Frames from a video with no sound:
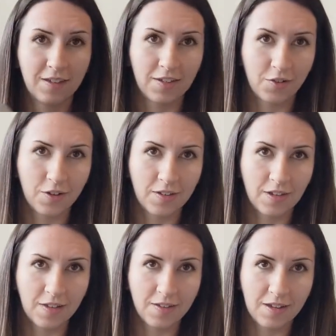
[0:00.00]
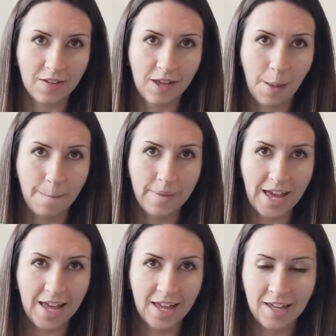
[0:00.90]
6 degrees Celsius
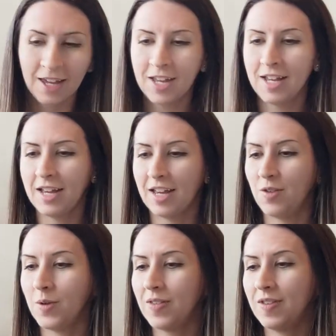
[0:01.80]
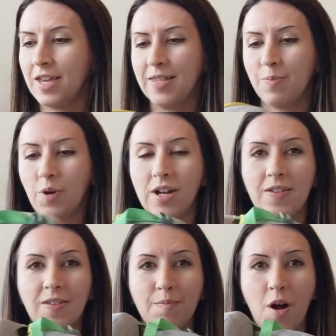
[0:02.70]
bag. As you can see, it's
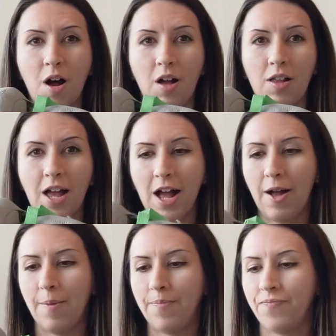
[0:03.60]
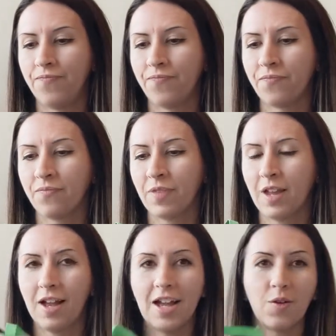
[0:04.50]
pretty small. Um,
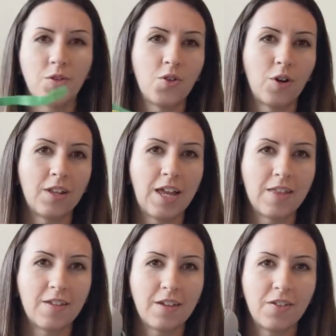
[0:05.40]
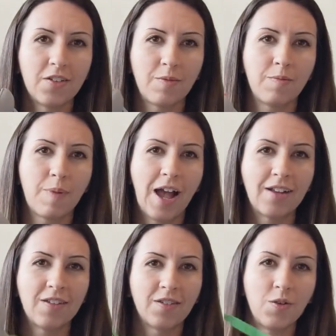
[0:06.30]
I don't store it like this. I just
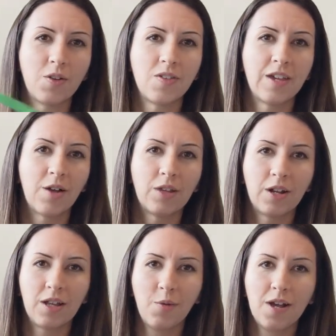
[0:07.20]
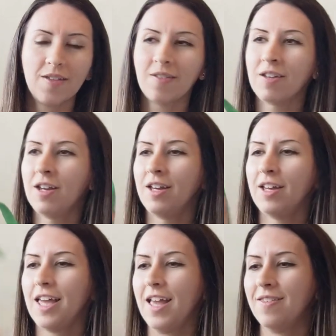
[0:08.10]
packed it so you can see how little it was.
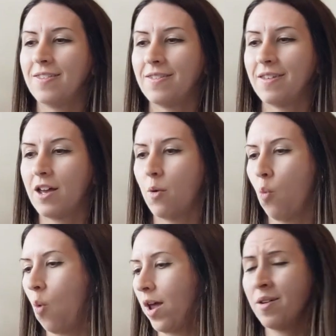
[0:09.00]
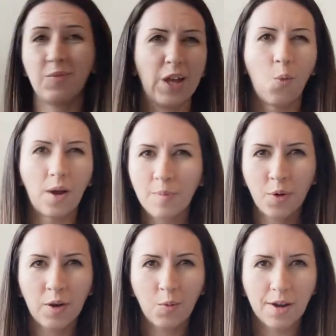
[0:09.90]
It's one like
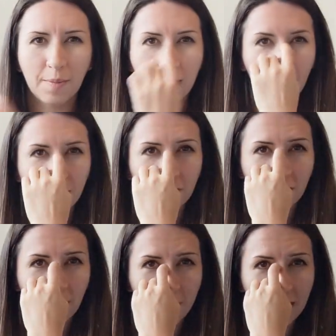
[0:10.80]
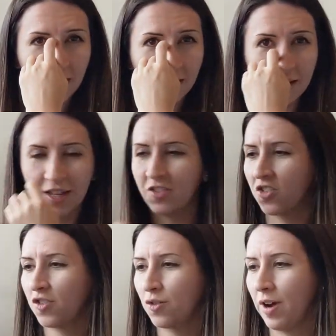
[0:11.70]
1.1 pounds or something. It's
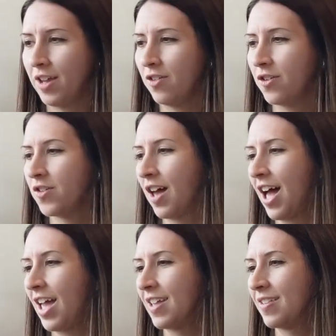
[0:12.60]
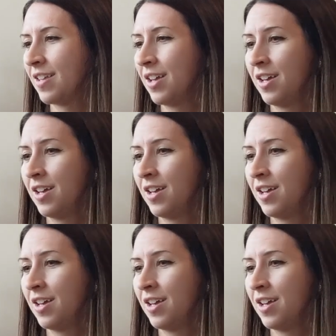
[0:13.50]
just the regular size,